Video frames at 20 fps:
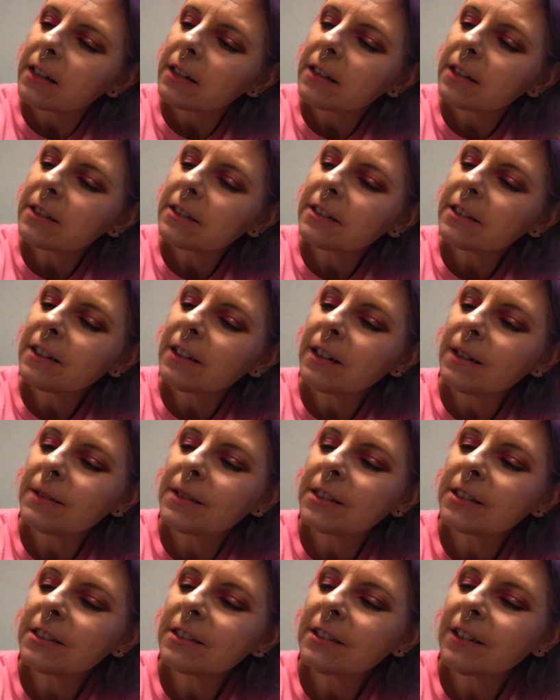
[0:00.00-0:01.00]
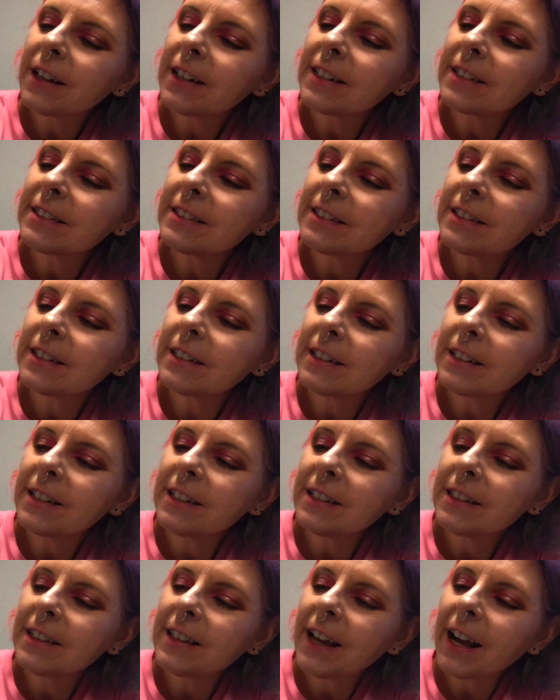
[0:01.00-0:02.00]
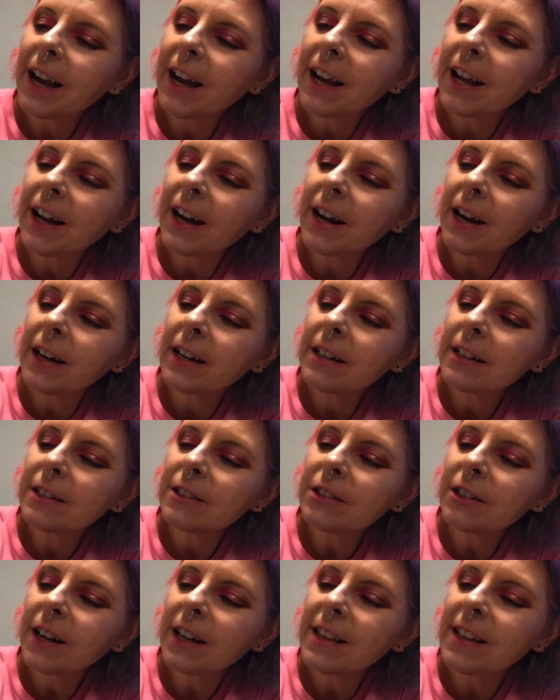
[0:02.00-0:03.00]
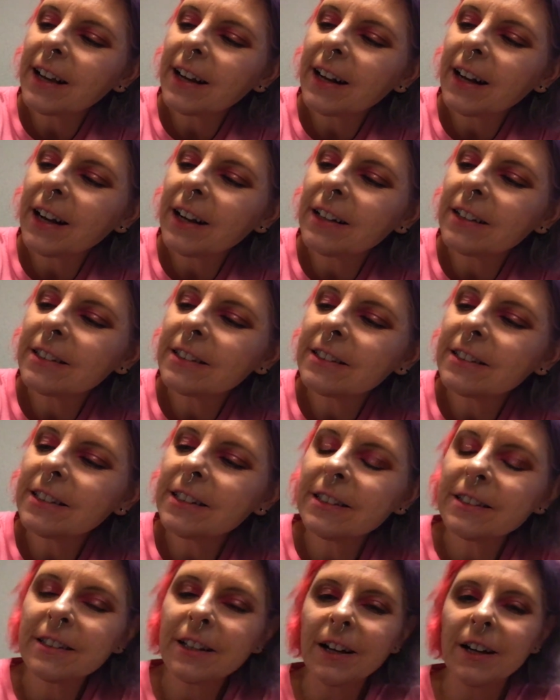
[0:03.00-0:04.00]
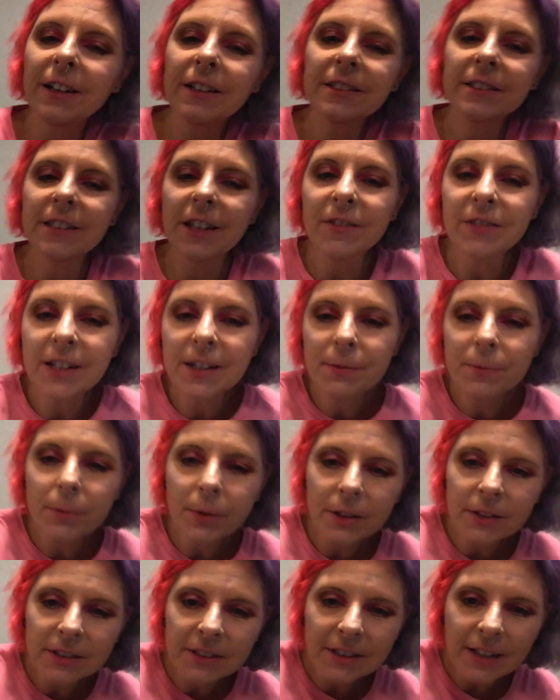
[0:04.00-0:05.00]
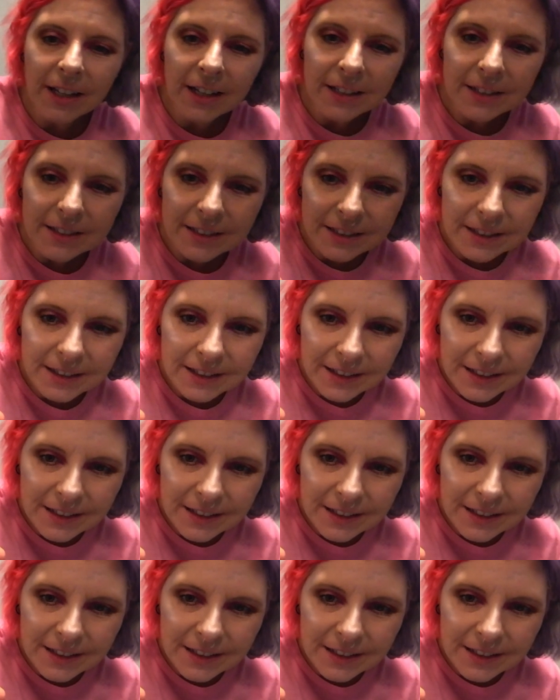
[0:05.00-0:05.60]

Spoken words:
Looks good. I'm excited to eat that. Try that out. Sea salt, 70%.